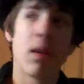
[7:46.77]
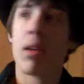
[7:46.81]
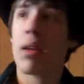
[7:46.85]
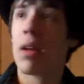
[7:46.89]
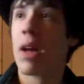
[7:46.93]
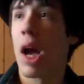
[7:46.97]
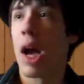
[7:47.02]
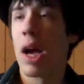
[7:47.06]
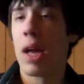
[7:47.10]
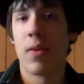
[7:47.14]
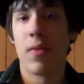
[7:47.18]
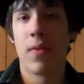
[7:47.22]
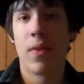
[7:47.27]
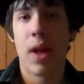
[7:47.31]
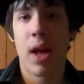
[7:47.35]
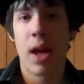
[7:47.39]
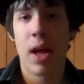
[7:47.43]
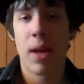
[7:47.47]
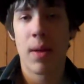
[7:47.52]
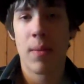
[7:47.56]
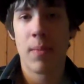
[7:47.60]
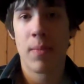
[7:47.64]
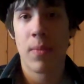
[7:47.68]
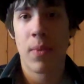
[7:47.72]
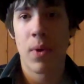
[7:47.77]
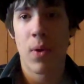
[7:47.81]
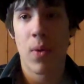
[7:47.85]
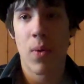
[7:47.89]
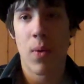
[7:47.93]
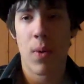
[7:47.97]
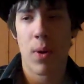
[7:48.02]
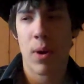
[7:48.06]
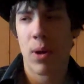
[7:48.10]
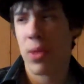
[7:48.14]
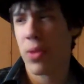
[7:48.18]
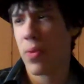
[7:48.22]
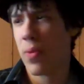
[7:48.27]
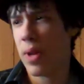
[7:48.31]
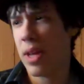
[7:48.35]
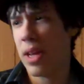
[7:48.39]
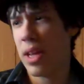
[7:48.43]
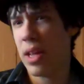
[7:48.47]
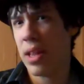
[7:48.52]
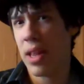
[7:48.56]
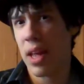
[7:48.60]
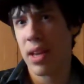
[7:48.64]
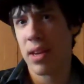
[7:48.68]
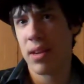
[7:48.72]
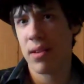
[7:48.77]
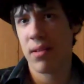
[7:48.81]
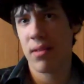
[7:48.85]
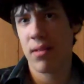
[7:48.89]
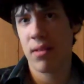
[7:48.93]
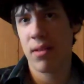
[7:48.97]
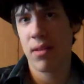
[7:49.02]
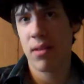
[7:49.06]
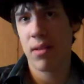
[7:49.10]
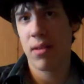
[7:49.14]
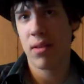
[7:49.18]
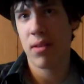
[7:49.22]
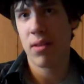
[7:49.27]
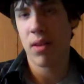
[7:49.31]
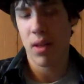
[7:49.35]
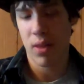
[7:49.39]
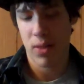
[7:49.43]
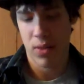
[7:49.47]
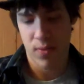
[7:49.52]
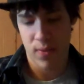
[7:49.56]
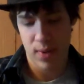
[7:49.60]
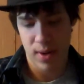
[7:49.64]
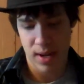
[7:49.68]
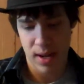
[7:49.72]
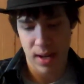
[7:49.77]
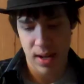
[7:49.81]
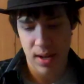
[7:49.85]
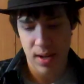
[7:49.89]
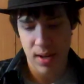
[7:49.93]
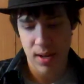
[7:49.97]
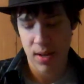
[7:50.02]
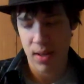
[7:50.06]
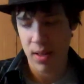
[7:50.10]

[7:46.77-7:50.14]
kind of game, or 3D not 3D.